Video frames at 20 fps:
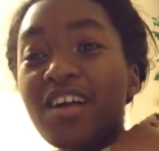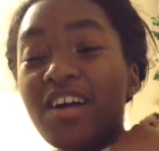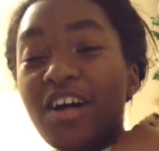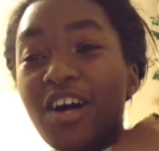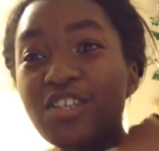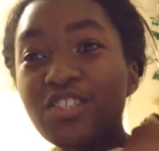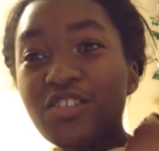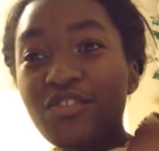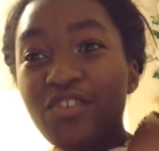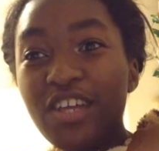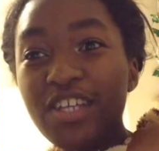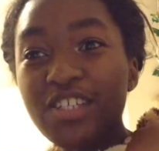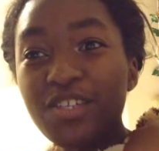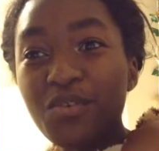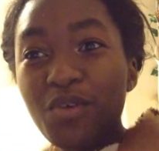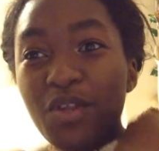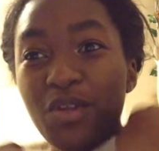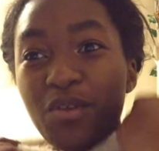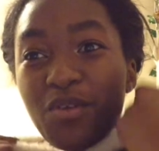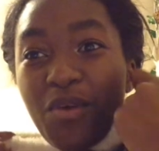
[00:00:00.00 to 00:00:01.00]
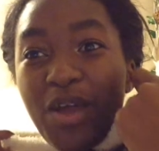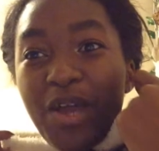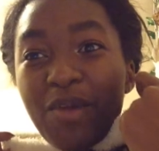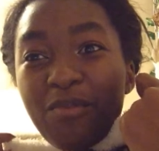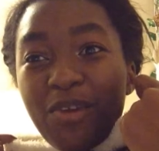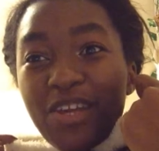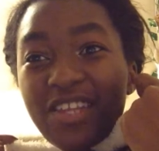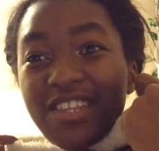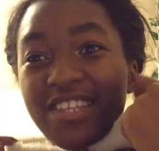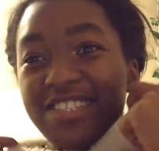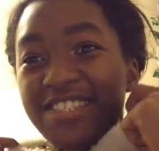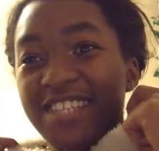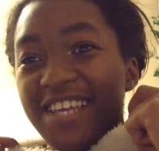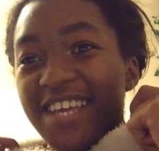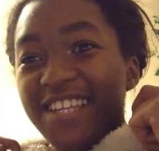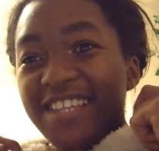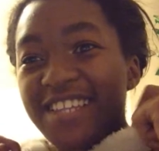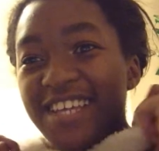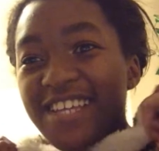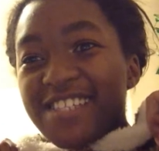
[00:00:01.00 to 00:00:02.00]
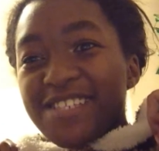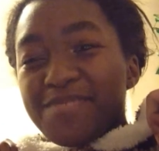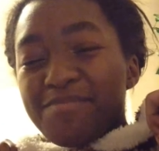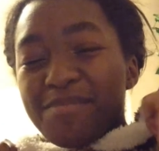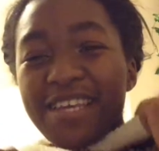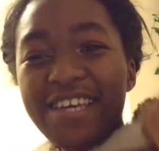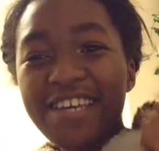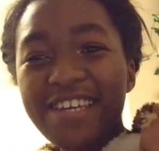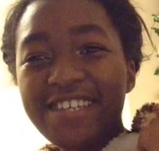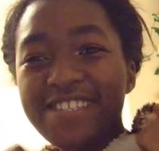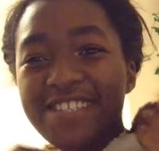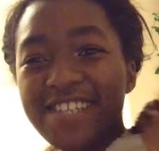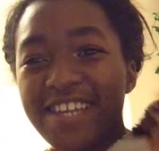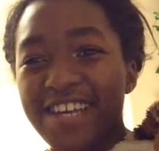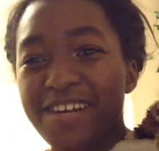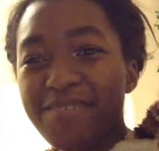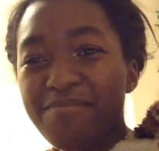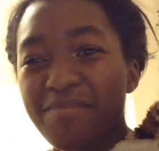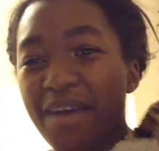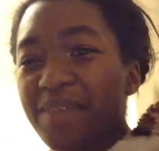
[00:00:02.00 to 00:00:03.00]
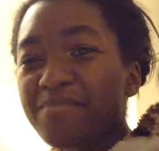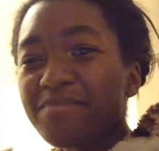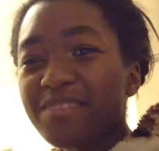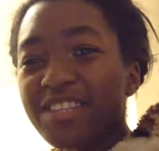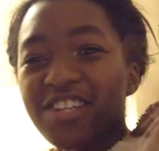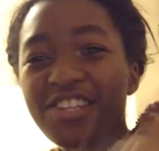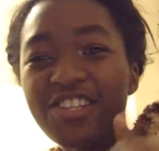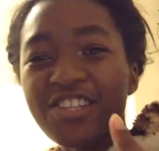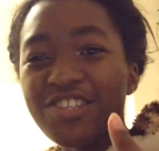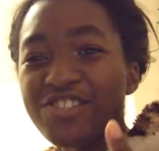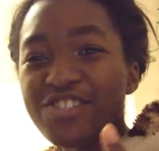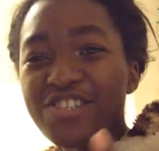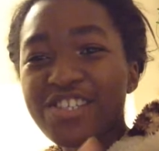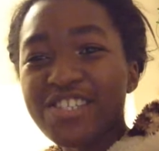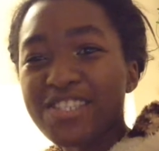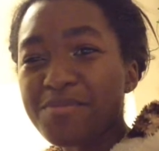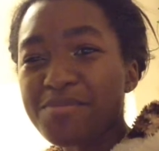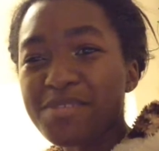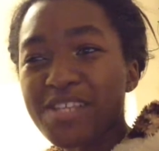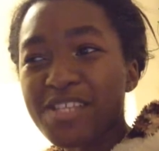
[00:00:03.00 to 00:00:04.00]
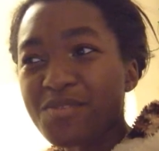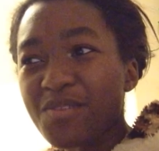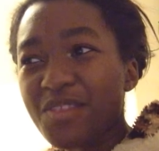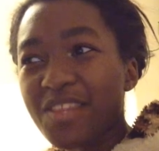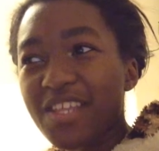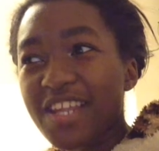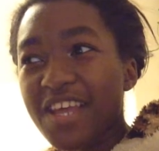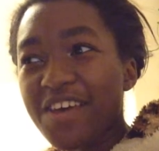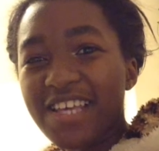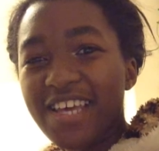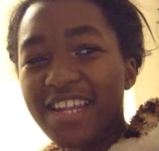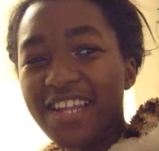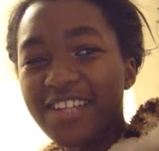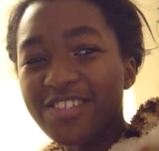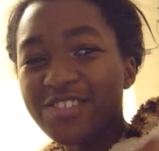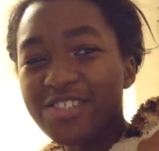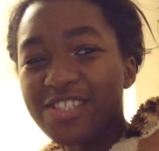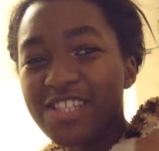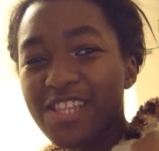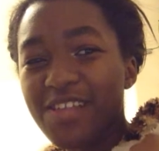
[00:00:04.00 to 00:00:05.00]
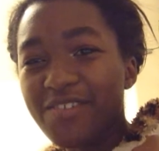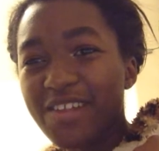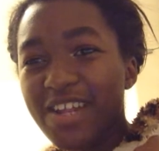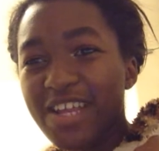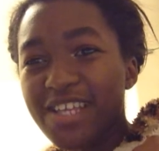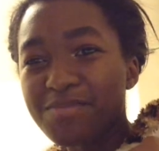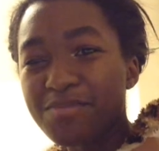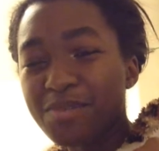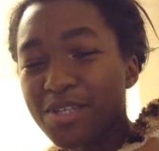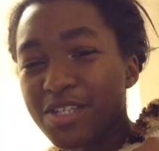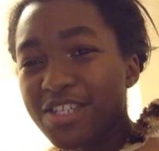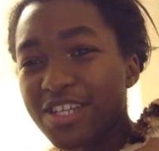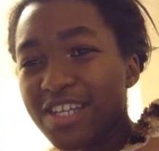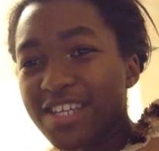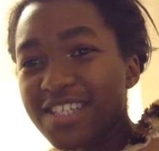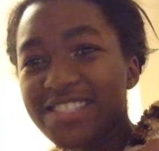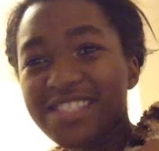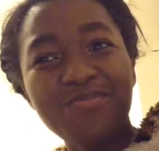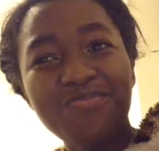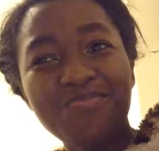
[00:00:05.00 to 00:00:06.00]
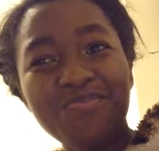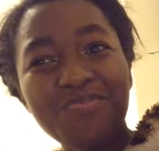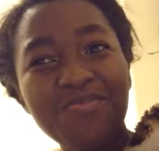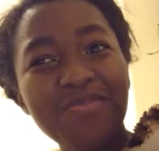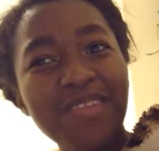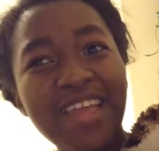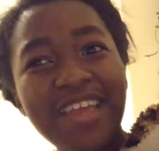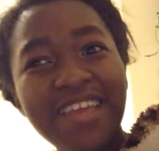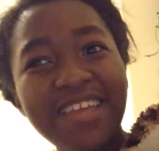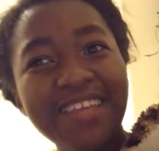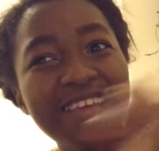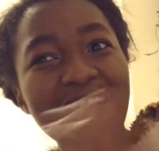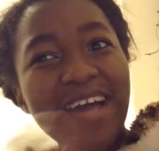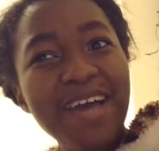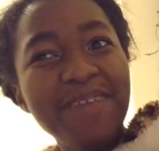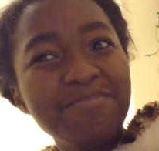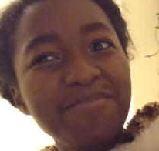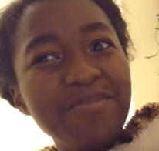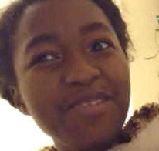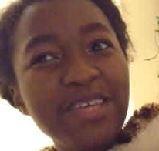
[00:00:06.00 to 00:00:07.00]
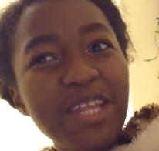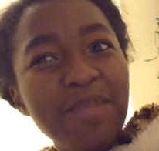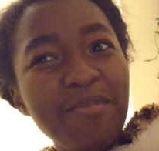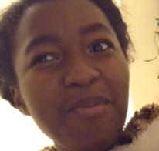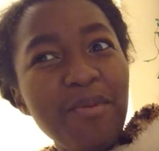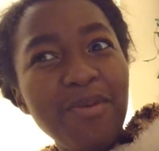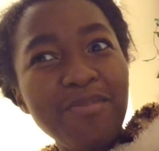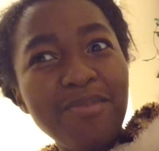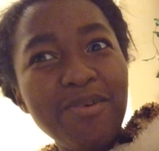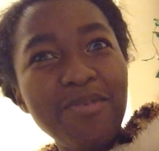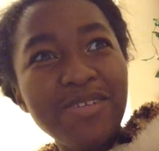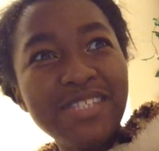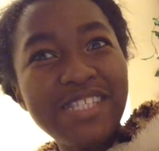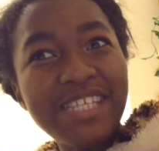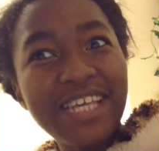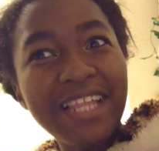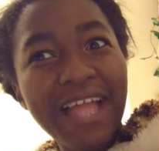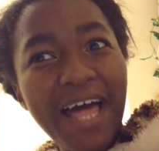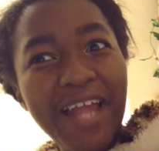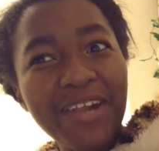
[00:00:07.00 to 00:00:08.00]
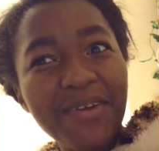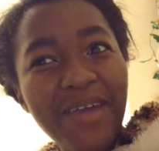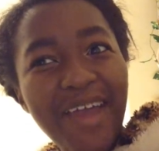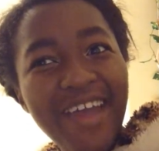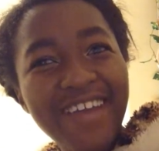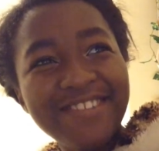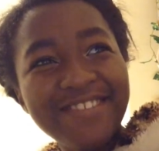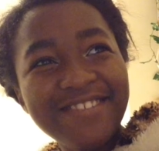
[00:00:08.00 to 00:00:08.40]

Also, if you guys are wondering why I'm wearing this again, that's because um, I'm literally just obsessed with it now, and I just love it as PJs. Yeah, I'm gonna be wearing my onesie a lot, okay?